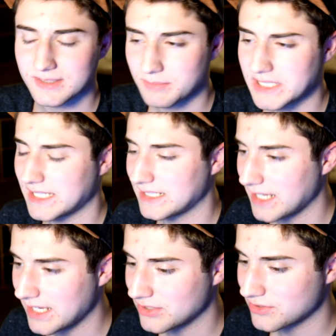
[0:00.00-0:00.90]
to be in
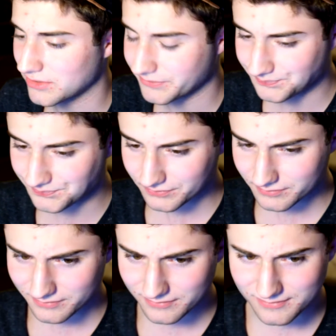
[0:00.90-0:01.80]
danger
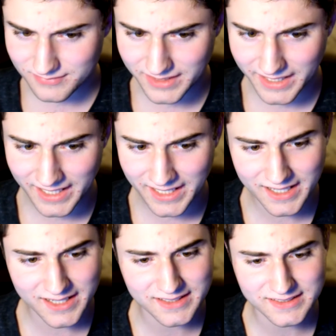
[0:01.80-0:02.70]

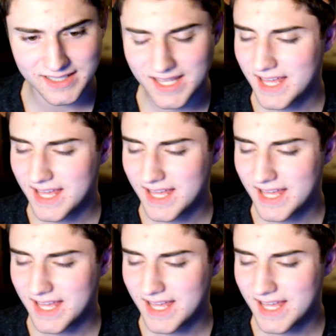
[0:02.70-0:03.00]
and